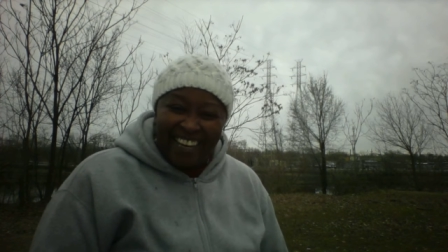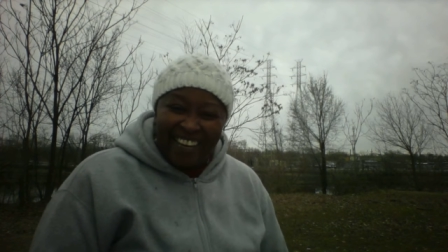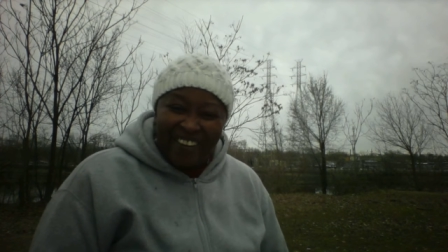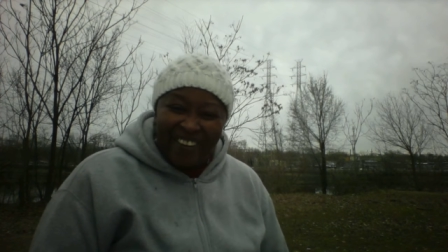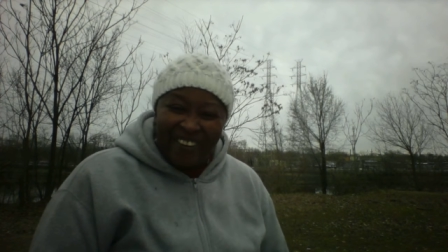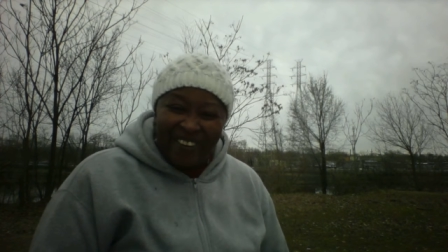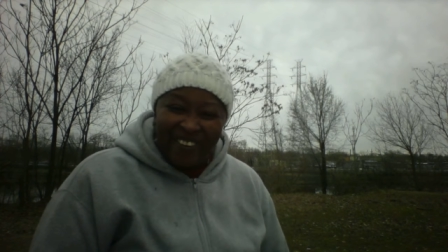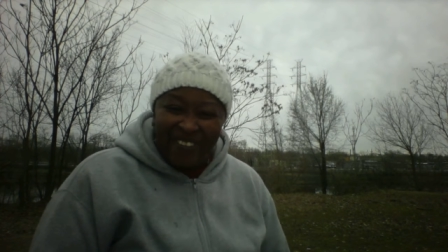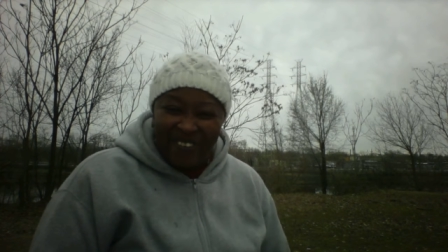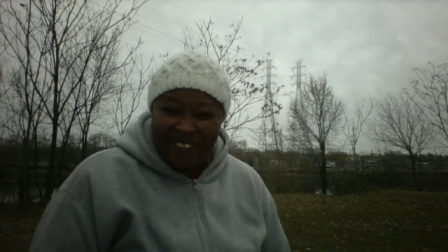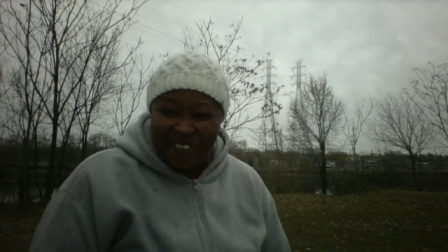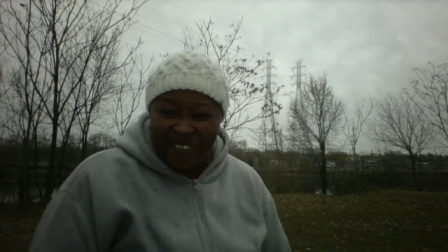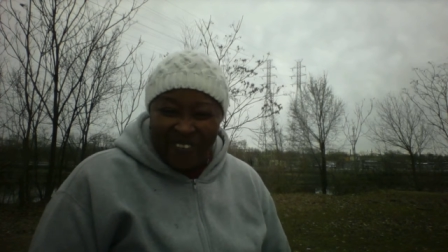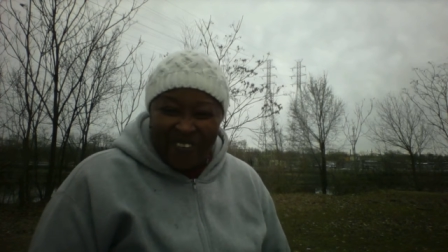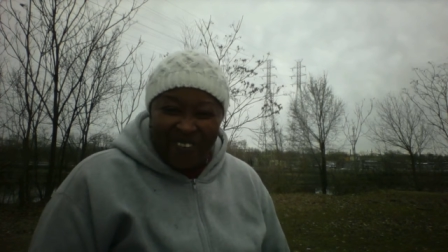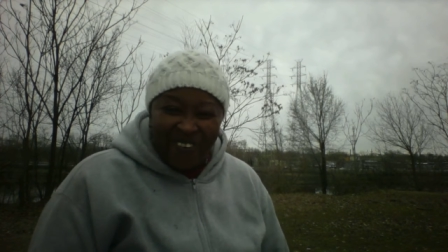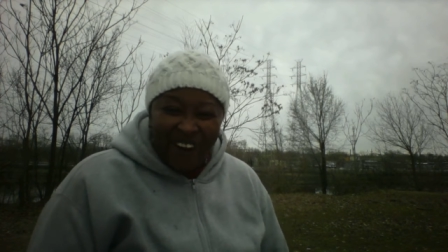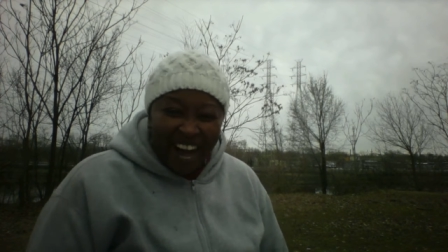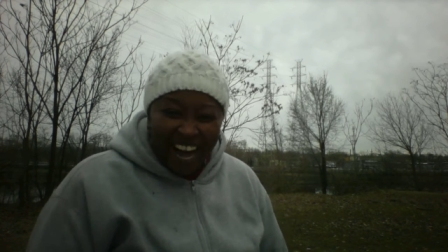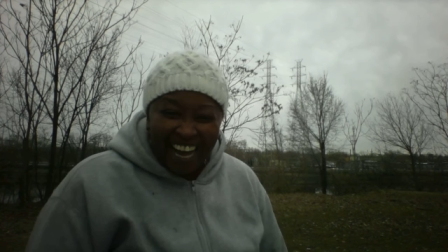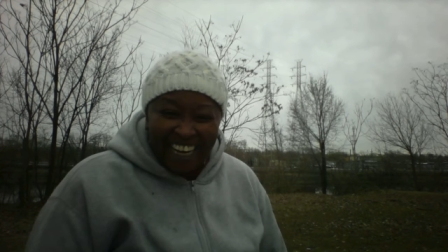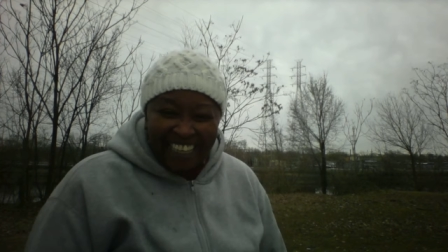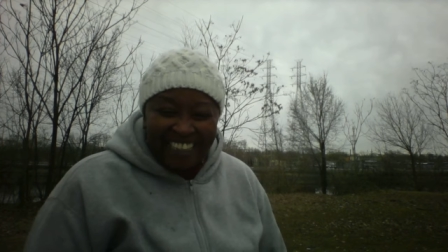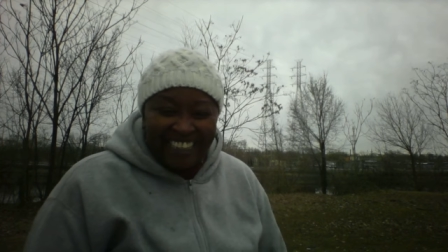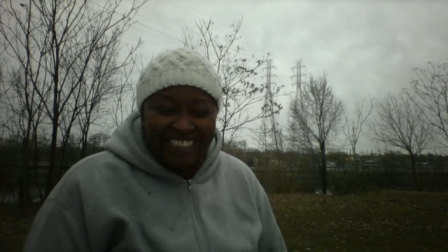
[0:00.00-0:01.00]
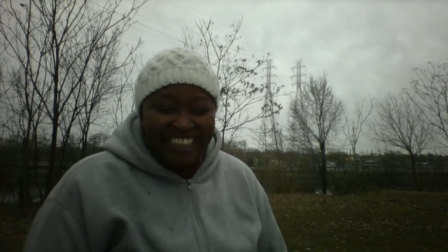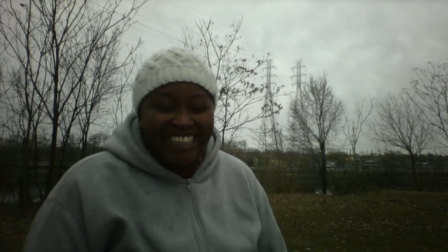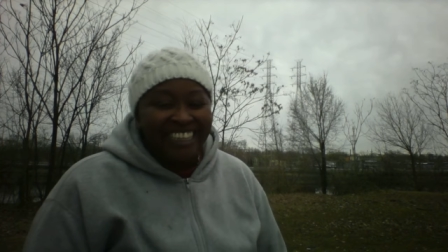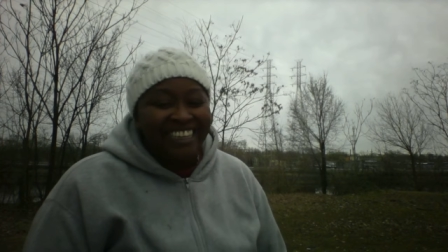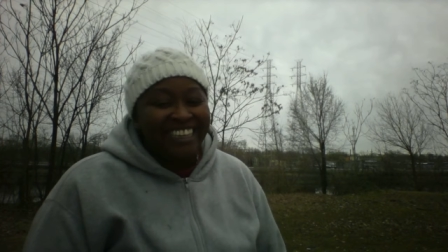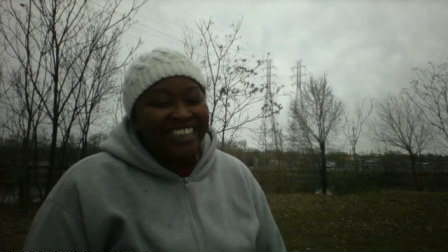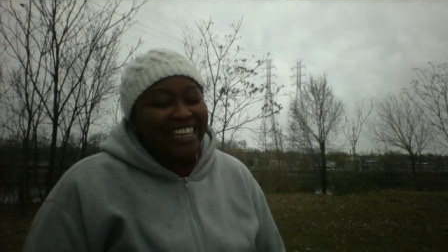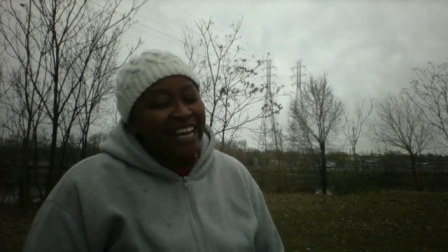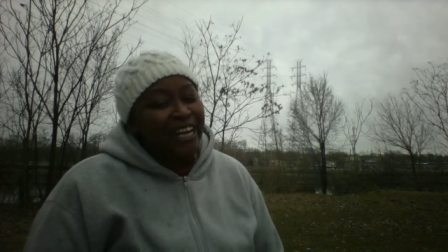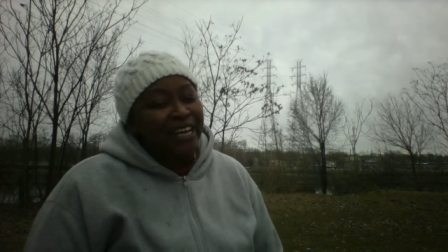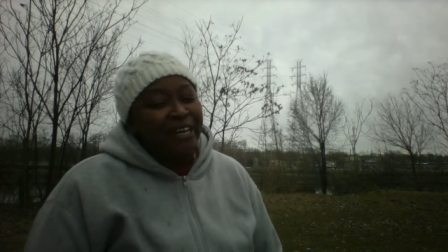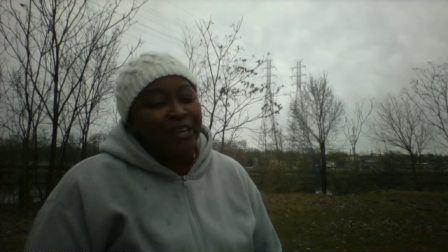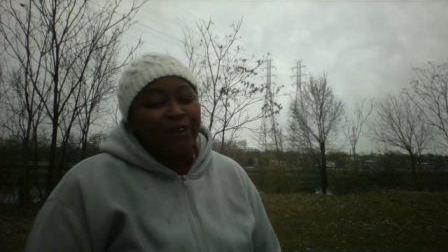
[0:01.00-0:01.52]
you for watching.
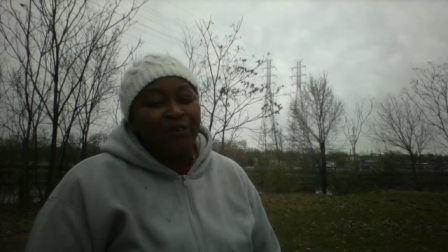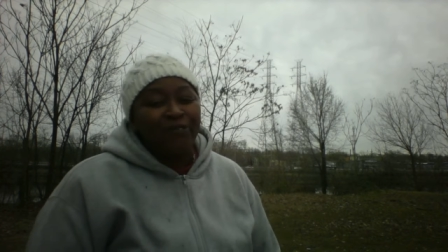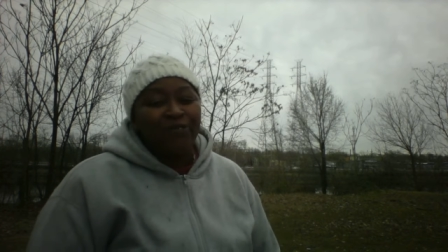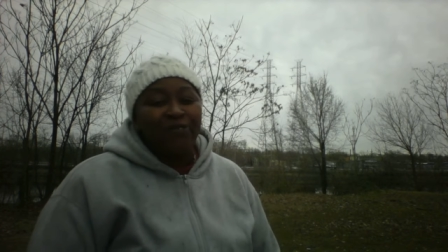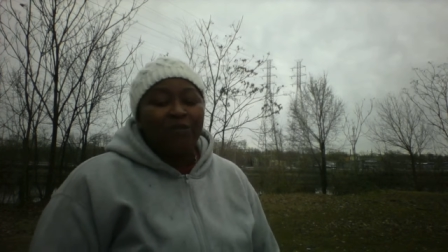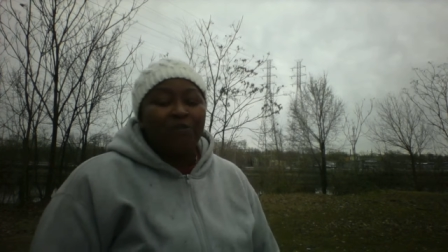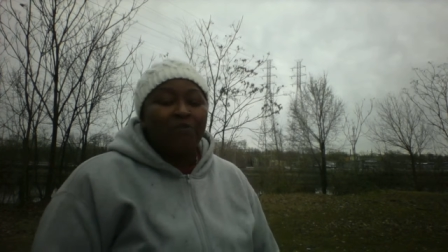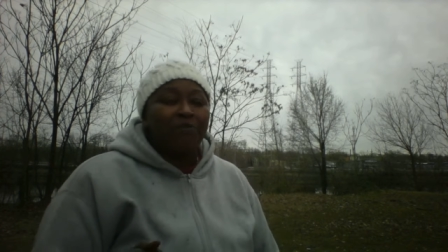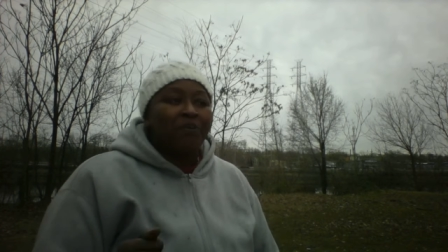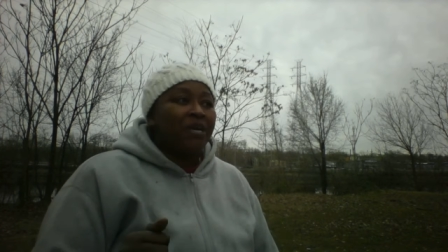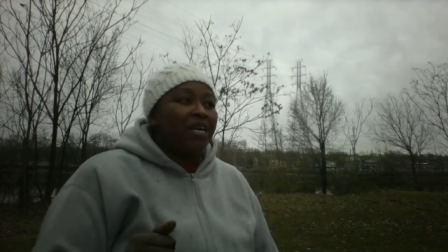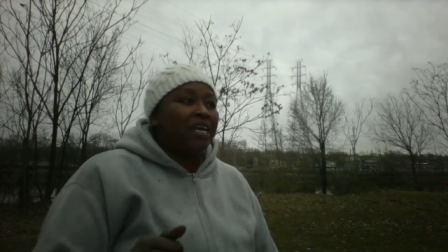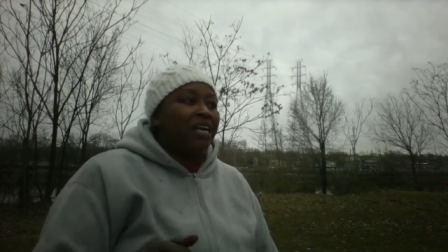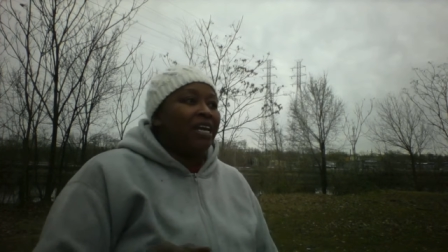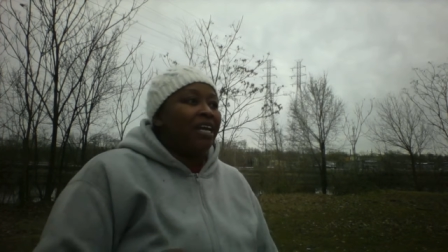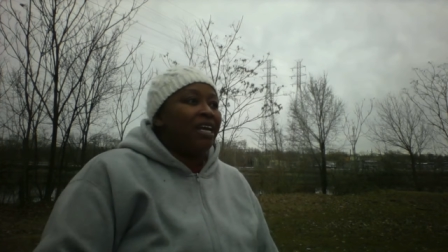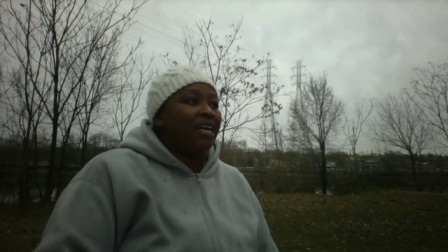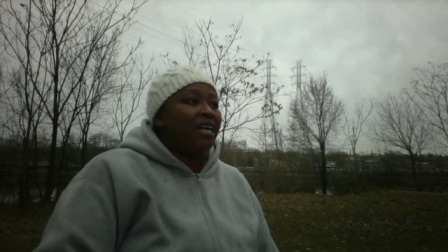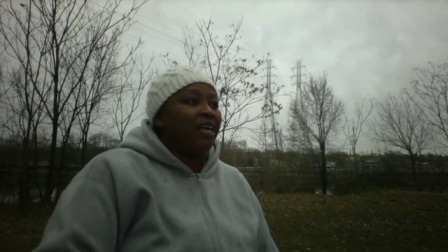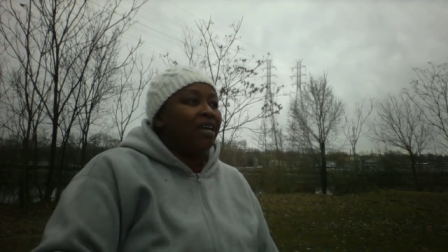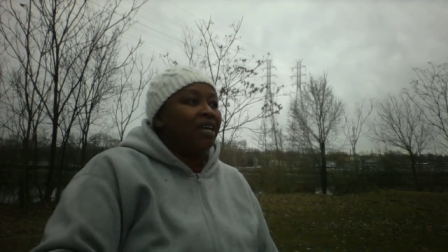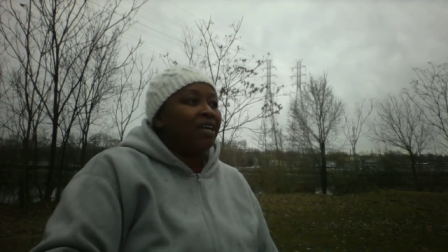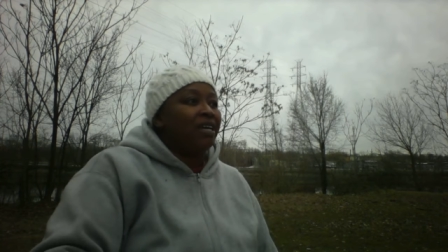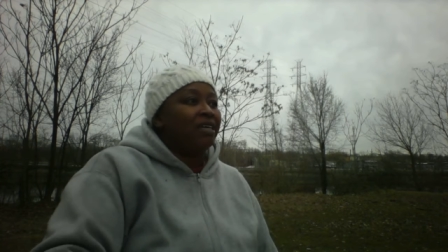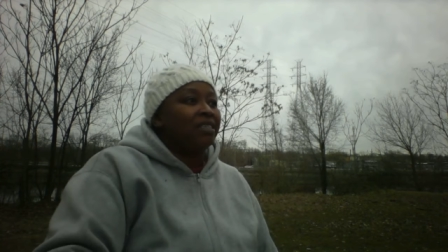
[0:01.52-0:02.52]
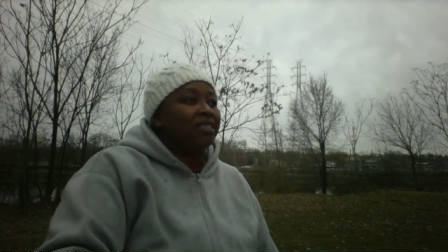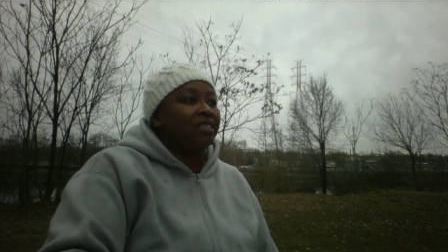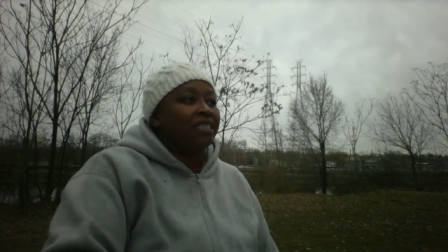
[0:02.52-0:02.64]
Thank you for being here.